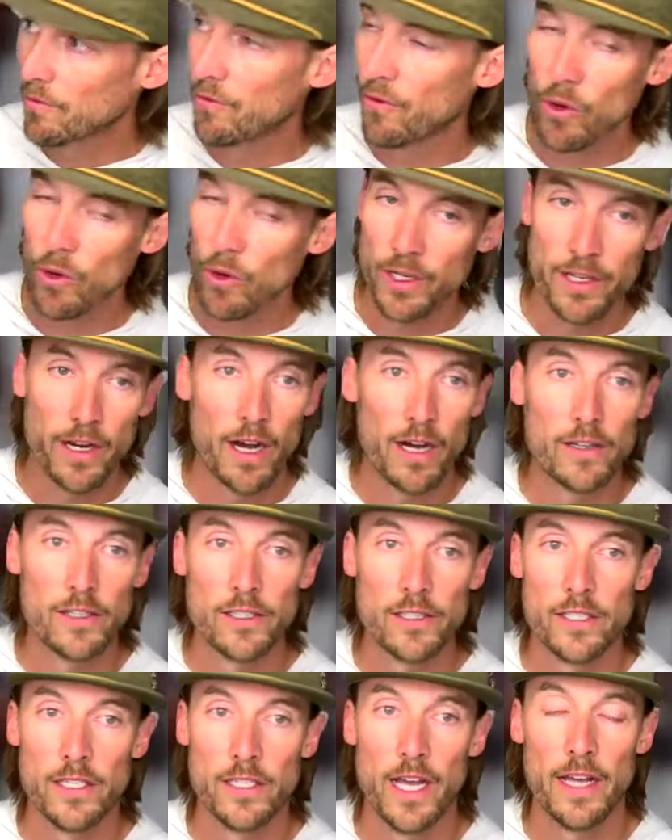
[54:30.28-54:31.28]

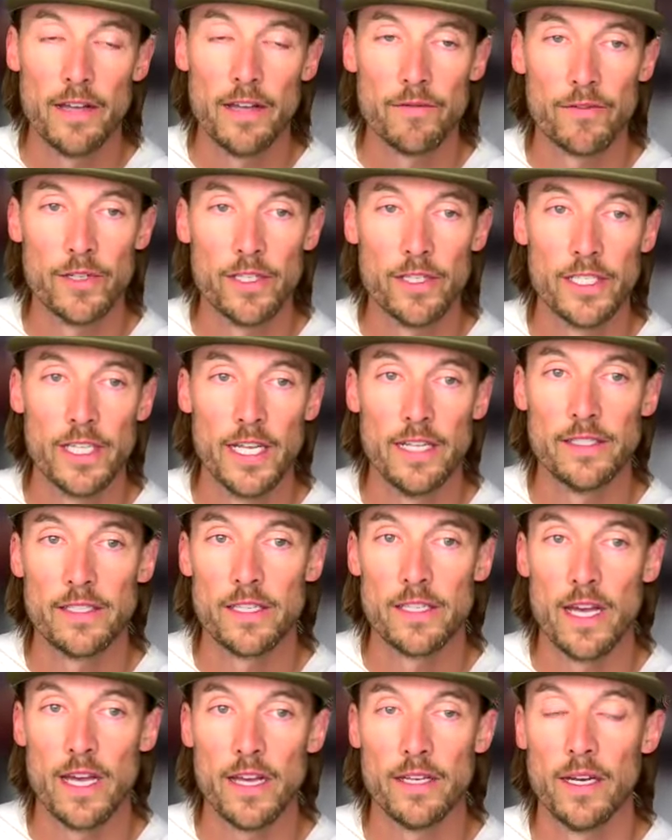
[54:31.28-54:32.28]
$40 a night for a tent
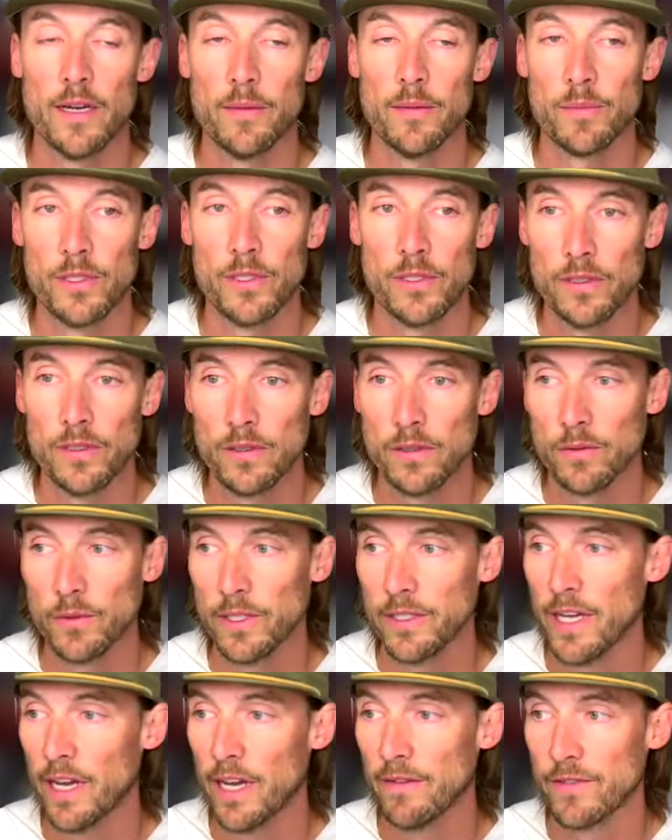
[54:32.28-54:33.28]
site up to,
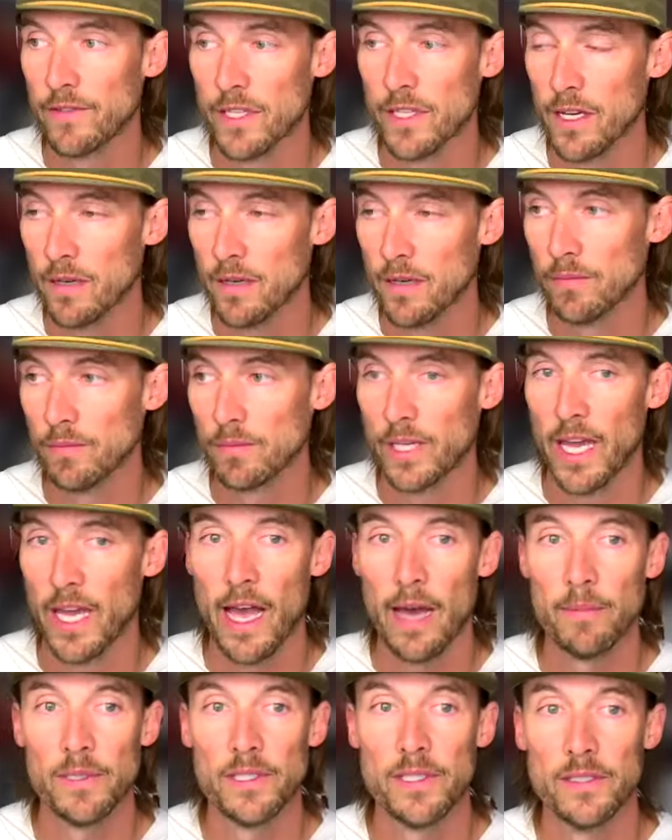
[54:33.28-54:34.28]
we have some
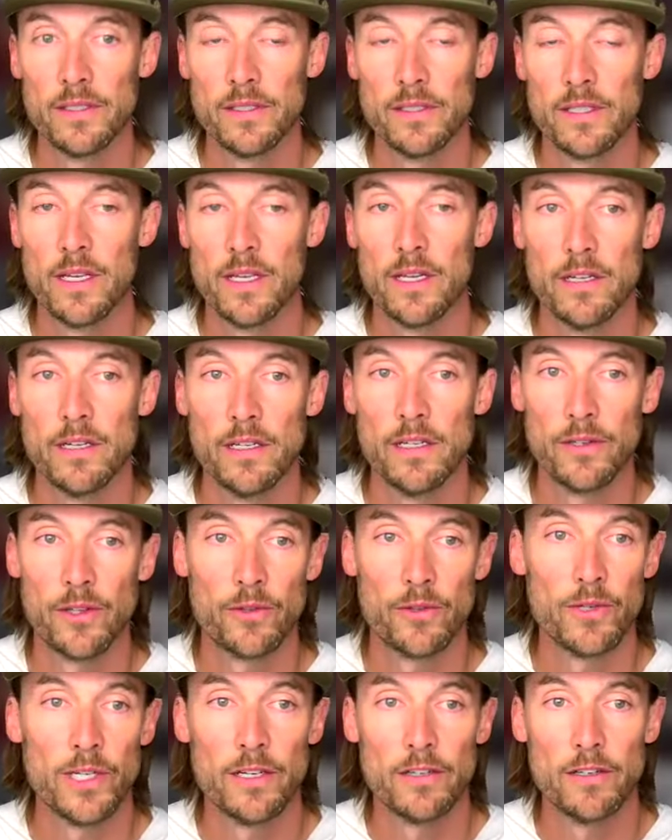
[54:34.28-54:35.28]
cabins that are
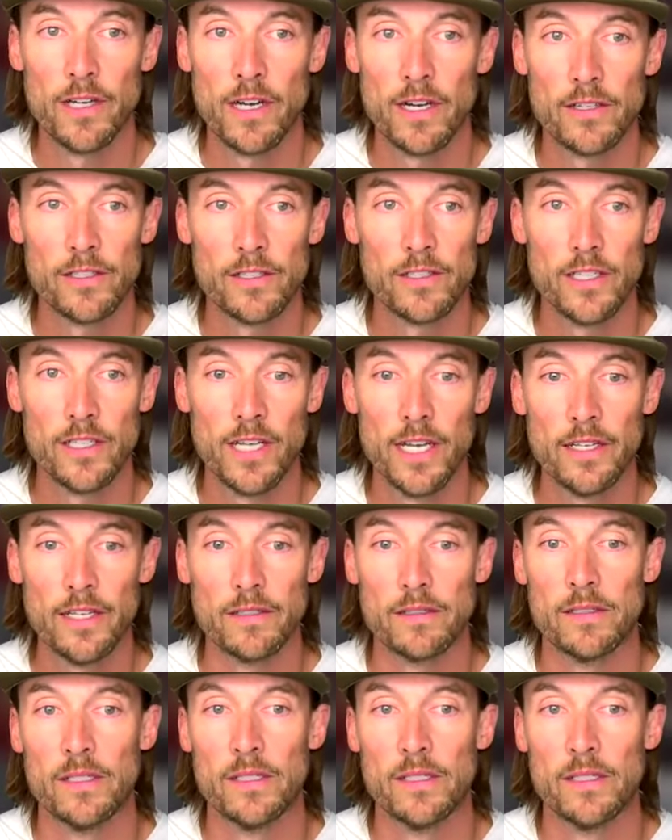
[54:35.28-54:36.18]
$300 a night.